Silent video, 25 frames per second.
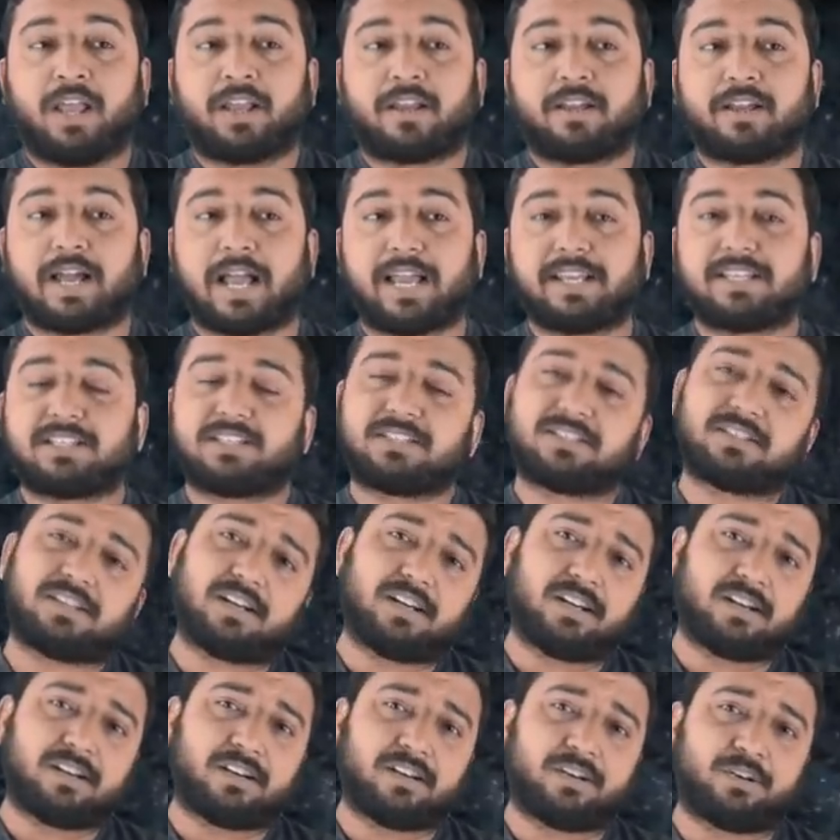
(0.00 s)
Guys,
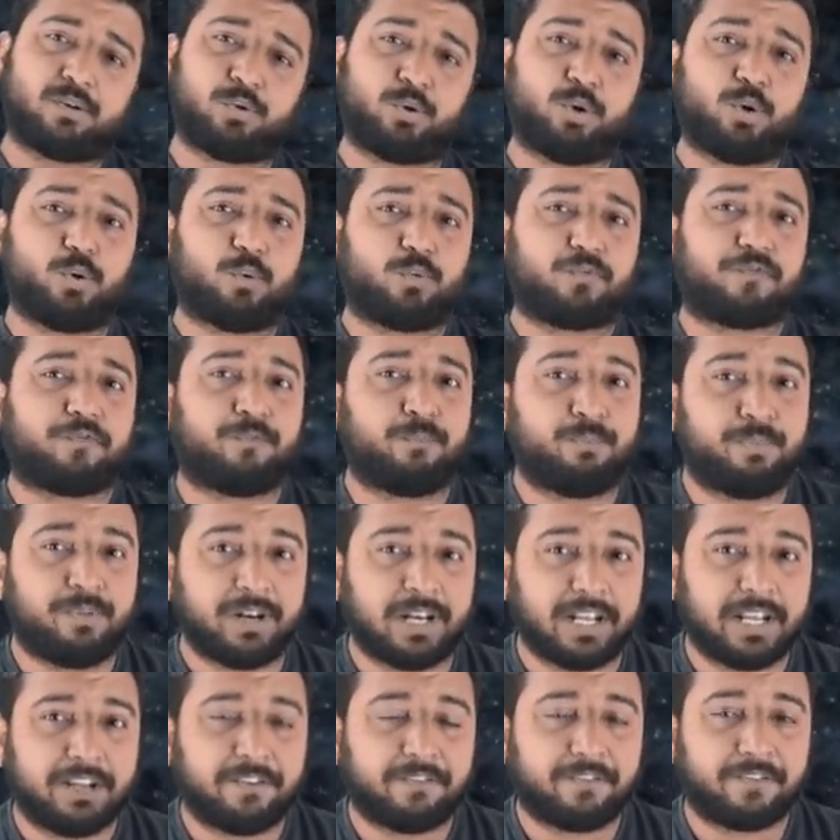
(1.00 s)
do you
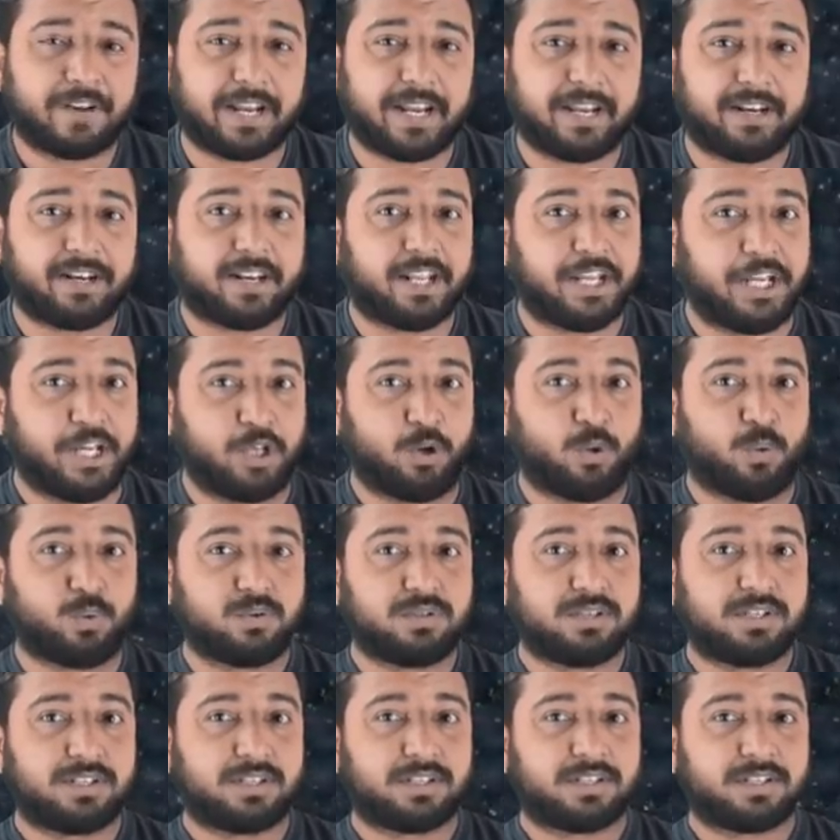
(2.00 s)
believe in
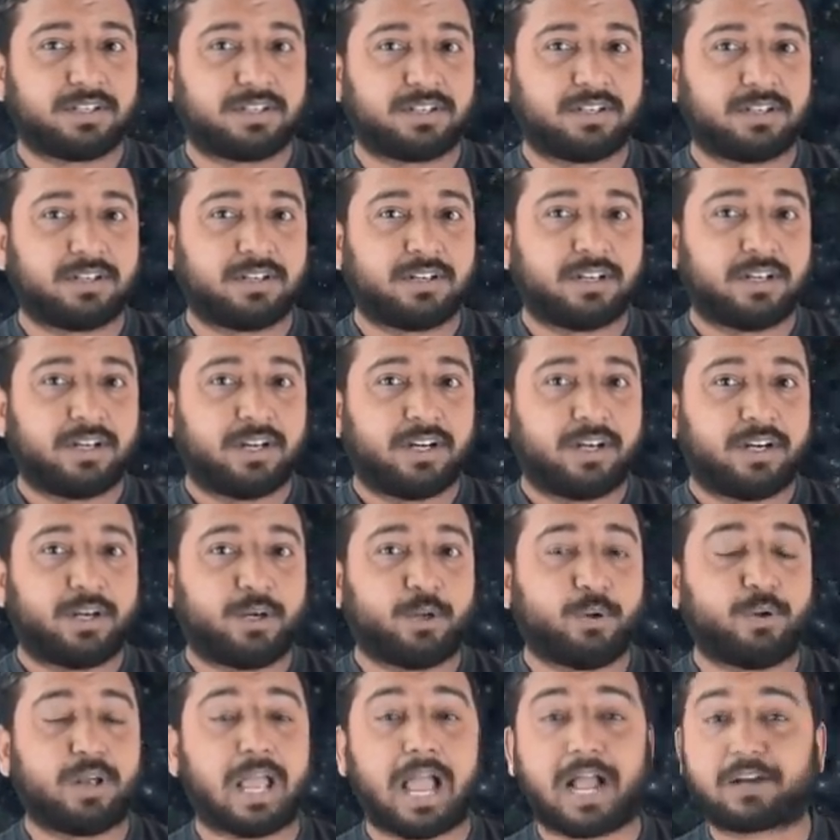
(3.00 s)
heroes?
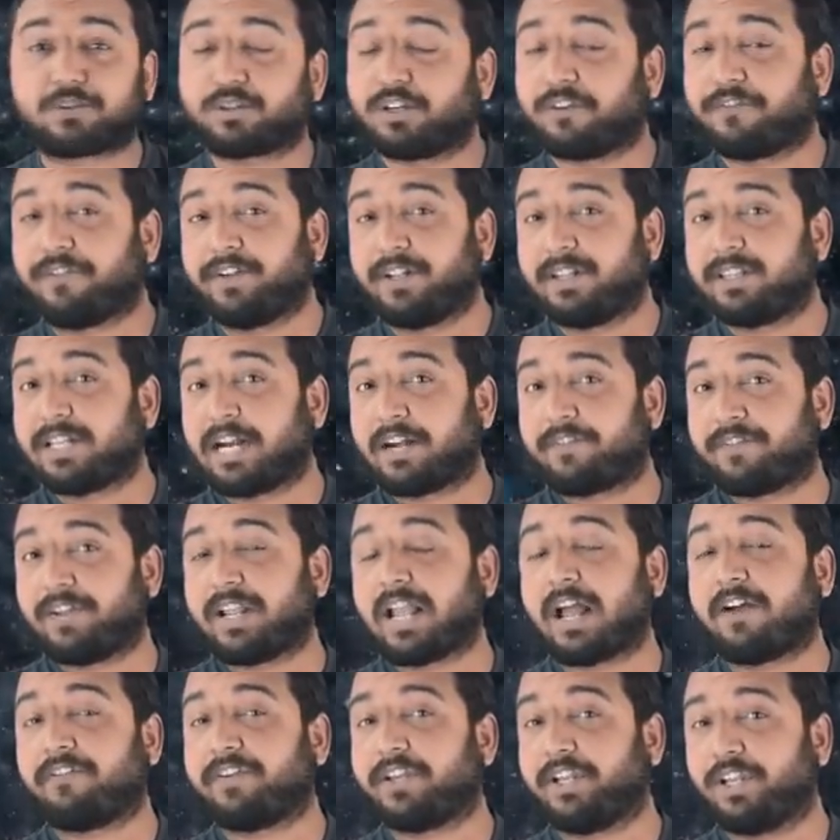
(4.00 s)
Do you actually feel that we
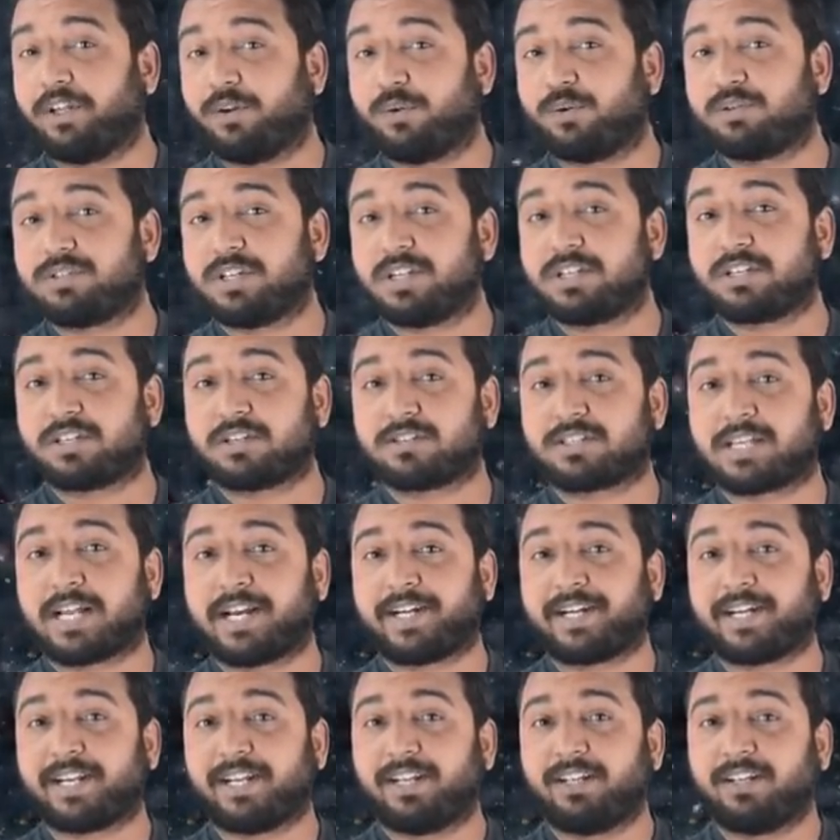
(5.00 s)
have heroes in
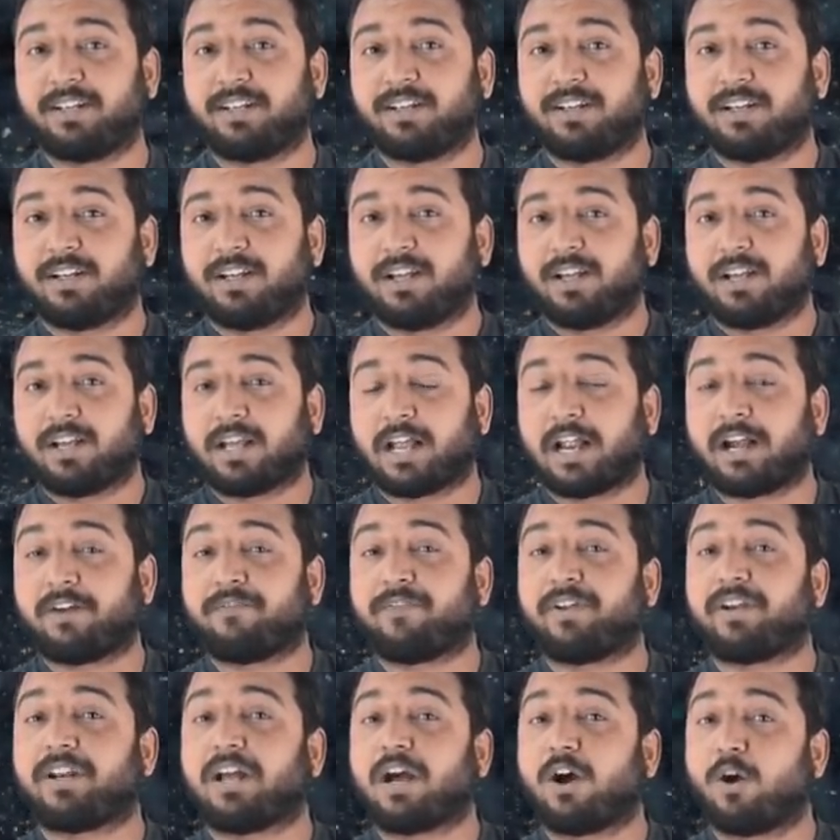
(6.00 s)
society? And
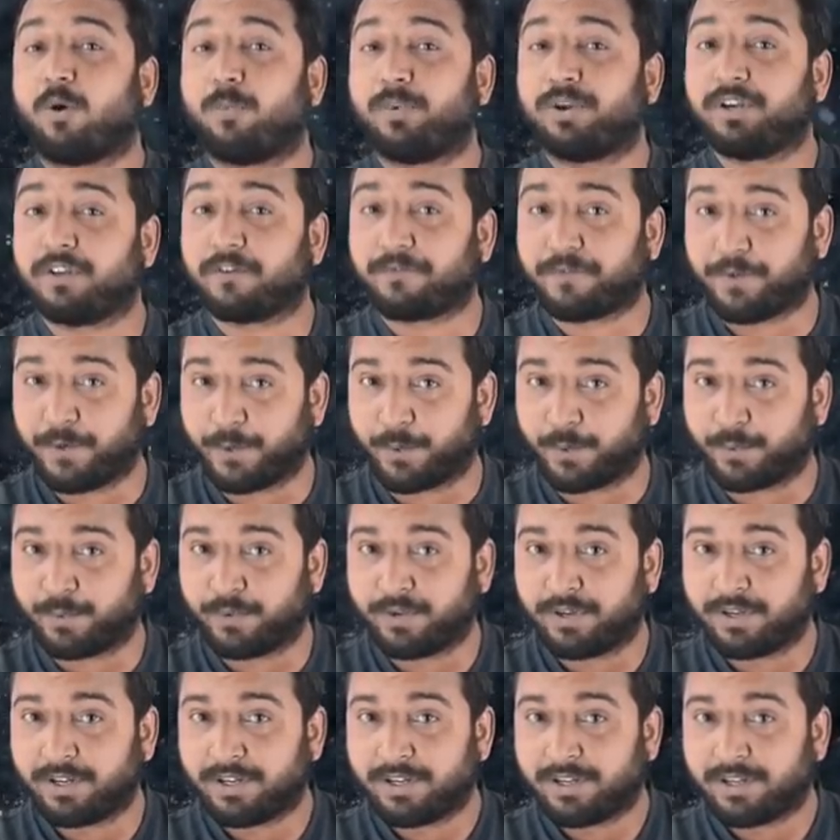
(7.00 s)
when how many of you,
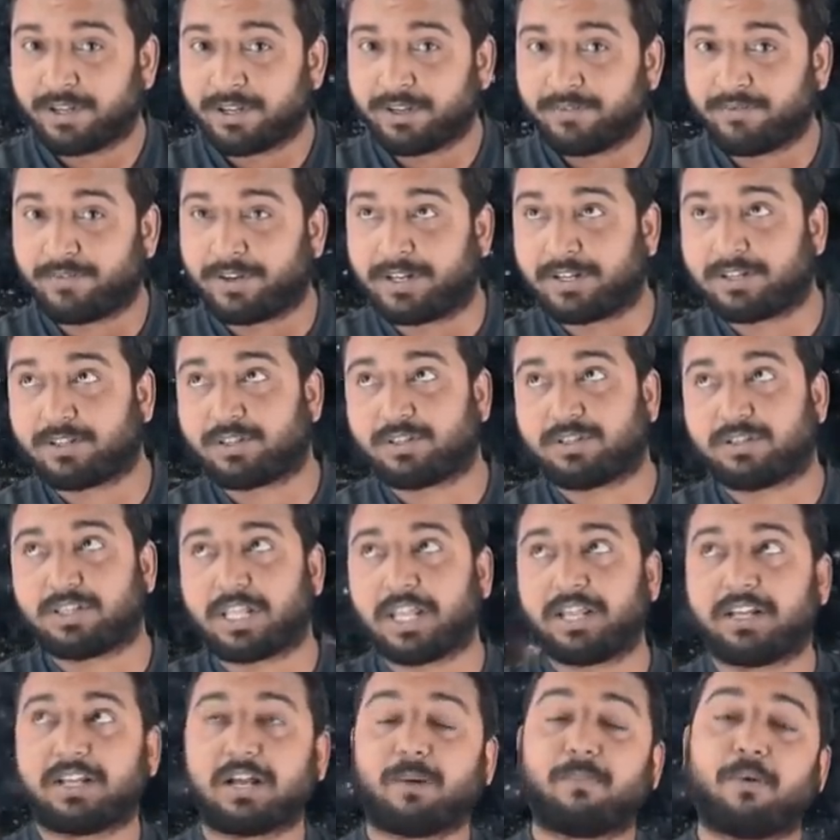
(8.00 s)
when
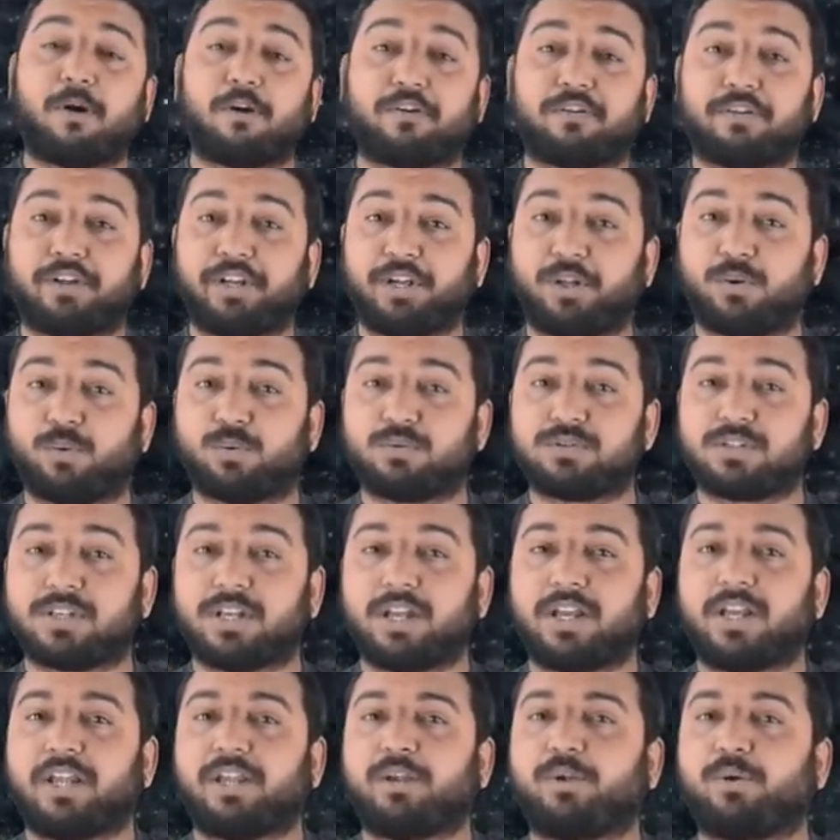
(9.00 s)
think about heroes,
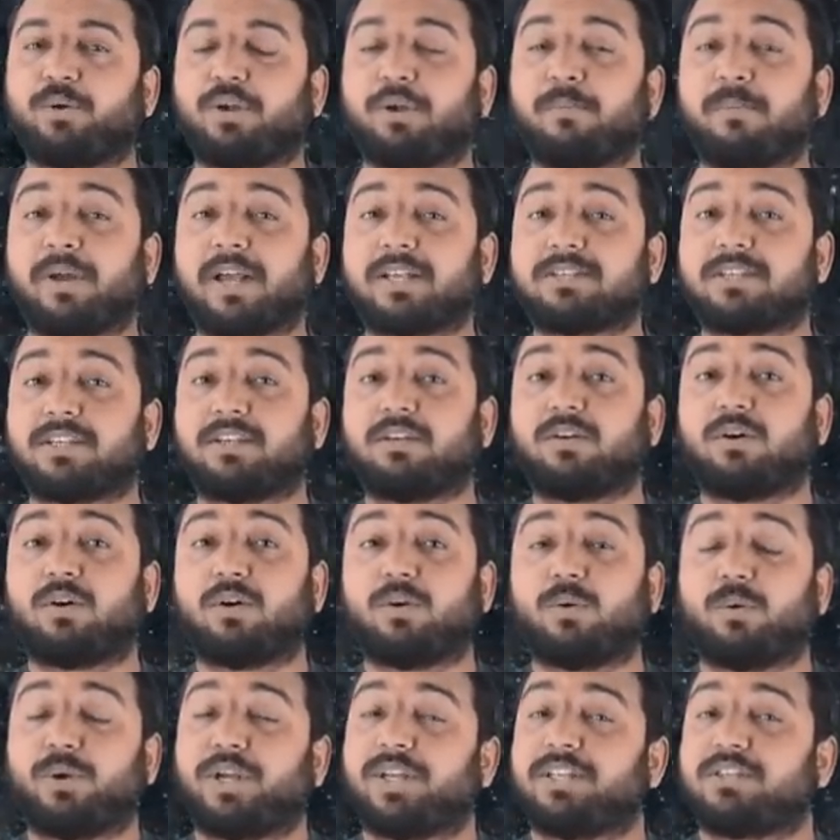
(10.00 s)
you imagine,
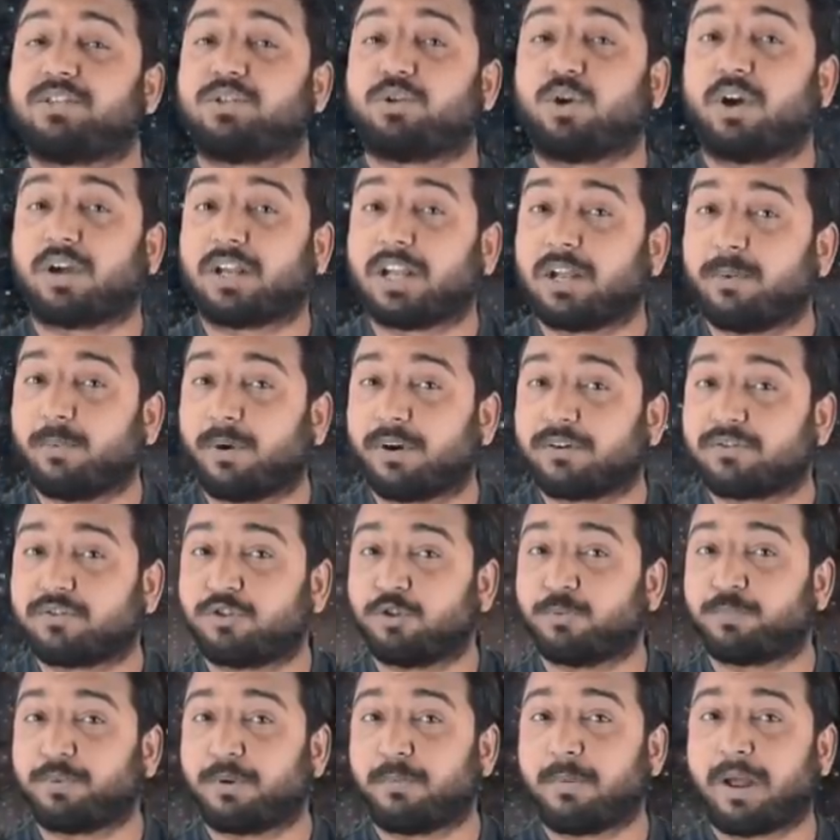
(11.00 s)
oh, he's talking about
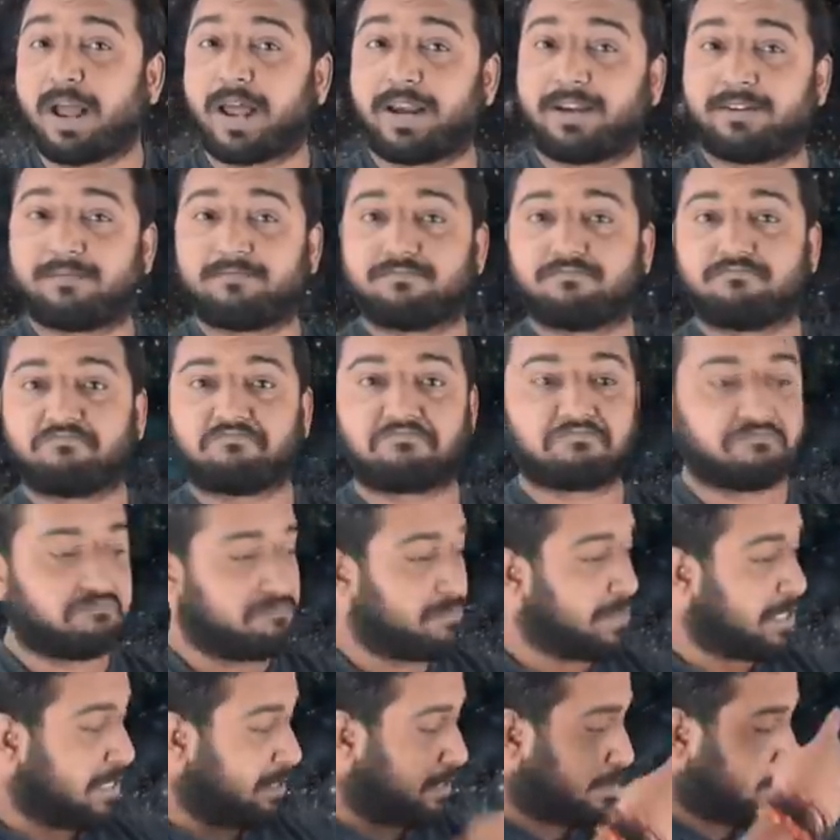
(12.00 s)
Superman.
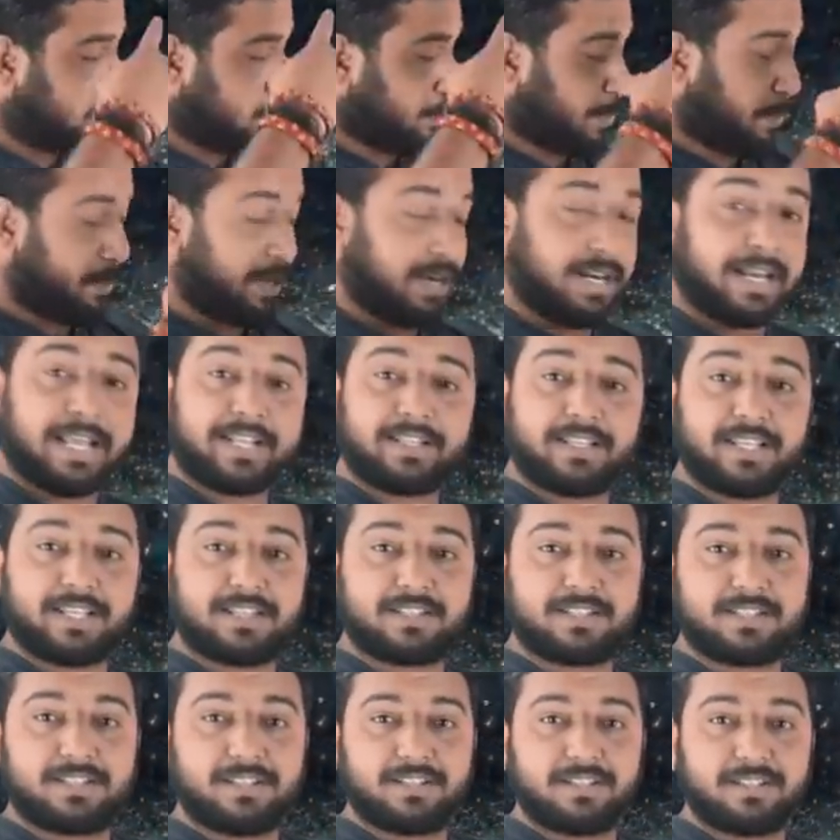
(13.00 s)
Superman like
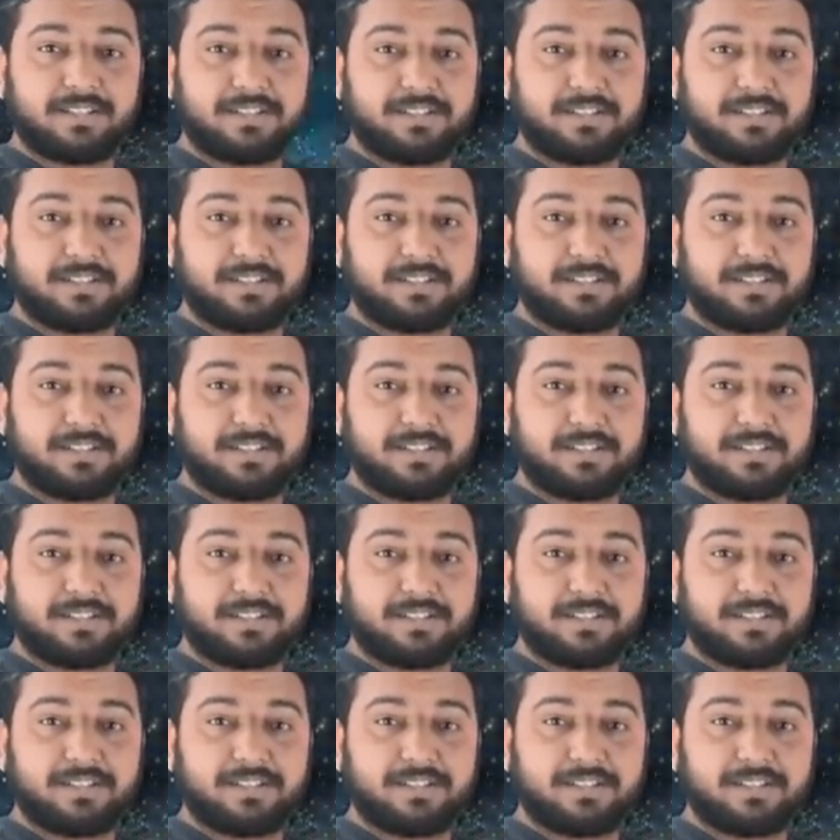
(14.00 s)
this.